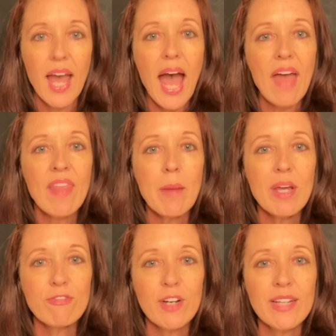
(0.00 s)
And that, my
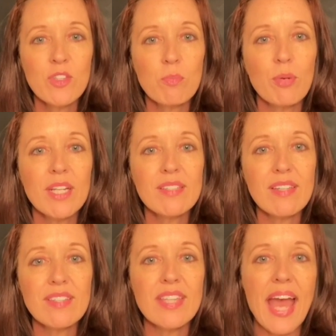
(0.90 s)
friends, brings us
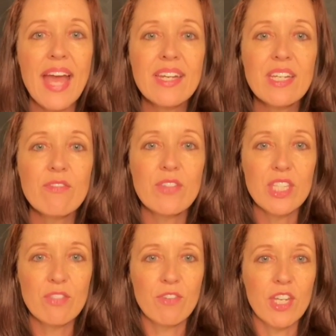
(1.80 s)
to the end of
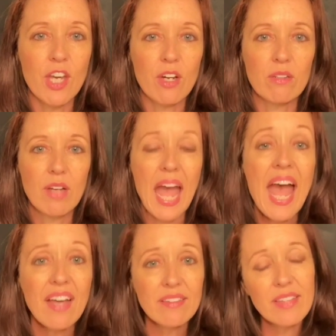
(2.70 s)
this video
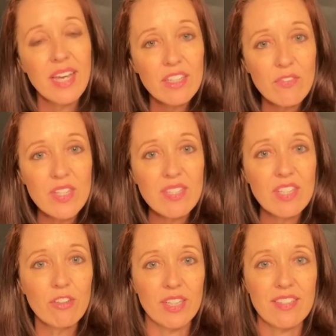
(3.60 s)
and the end of this
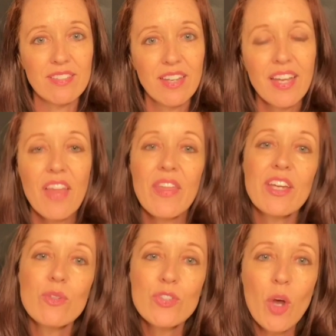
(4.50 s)
series. Thank
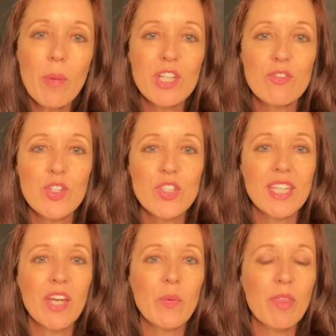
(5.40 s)
you so much for
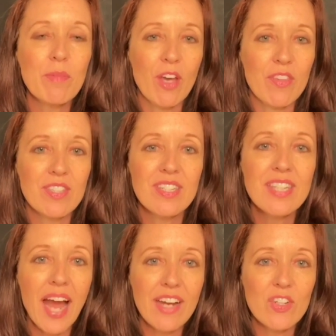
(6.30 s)
sticking with me on this
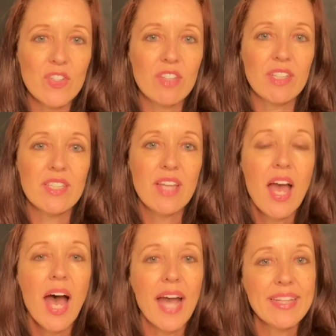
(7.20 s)
entire series.
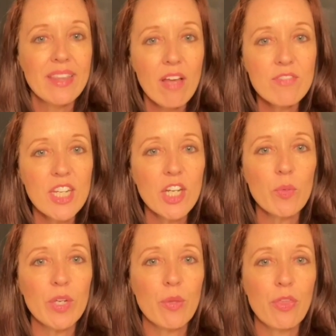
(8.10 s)
I'd love to hear
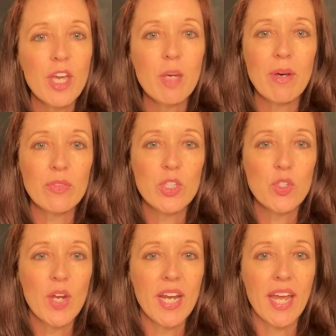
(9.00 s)
what you think about this
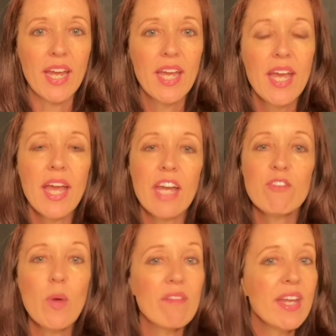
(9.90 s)
training. And if
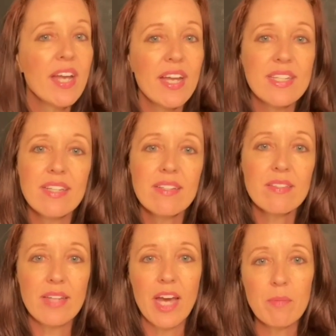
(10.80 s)
you have any ideas
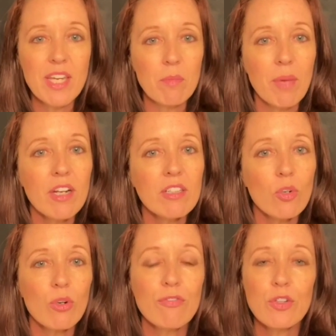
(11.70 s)
on how to make it better,
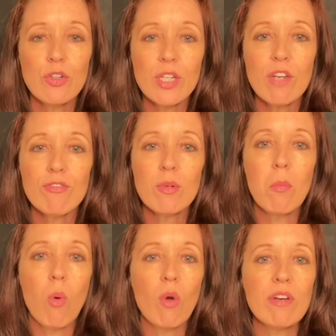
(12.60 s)
or if you're looking for
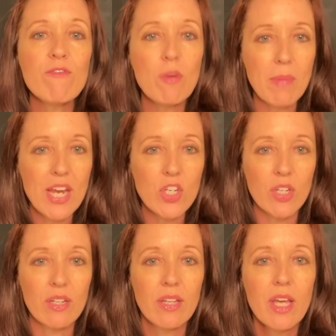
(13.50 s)
more
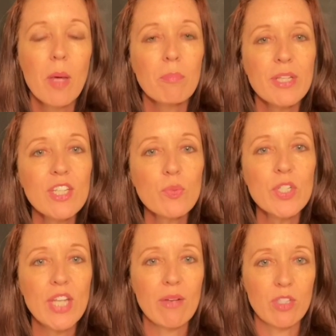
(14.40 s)
information, please
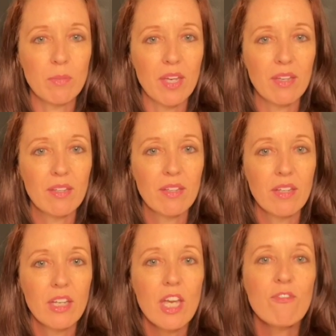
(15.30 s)
reach out to me.
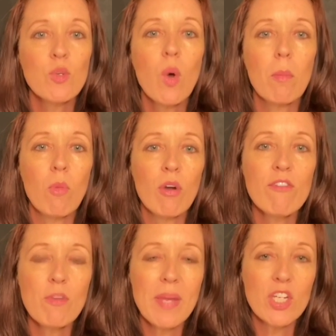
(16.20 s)
If you want more
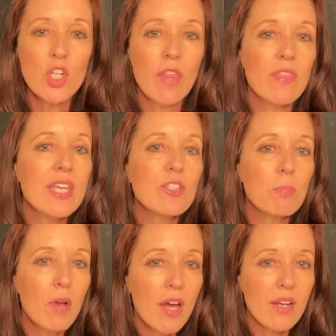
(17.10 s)
information on these
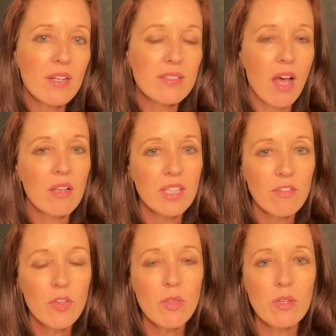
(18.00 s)
products, I'll give
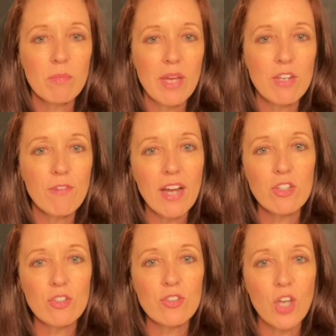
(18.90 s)
you the
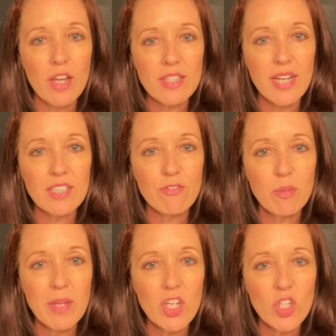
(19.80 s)
manufacturer's contact
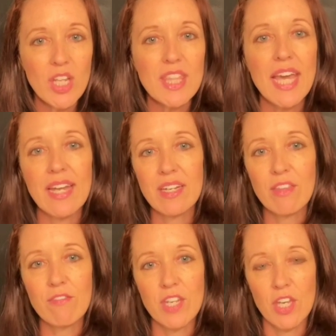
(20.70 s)
information at the end of
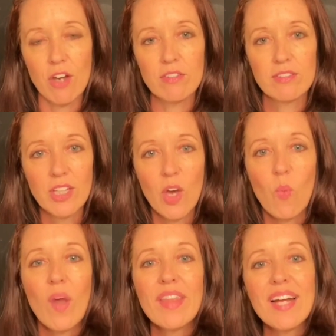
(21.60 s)
the video.
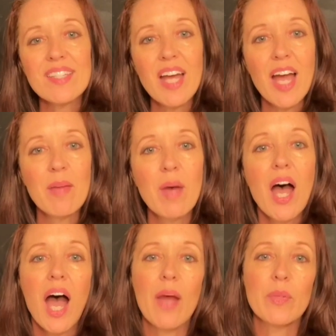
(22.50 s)
One last time,
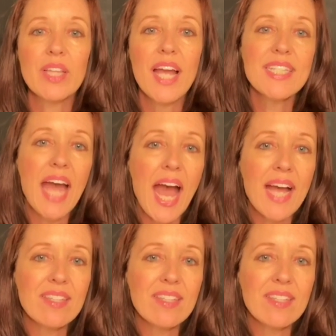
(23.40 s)
I would like to ask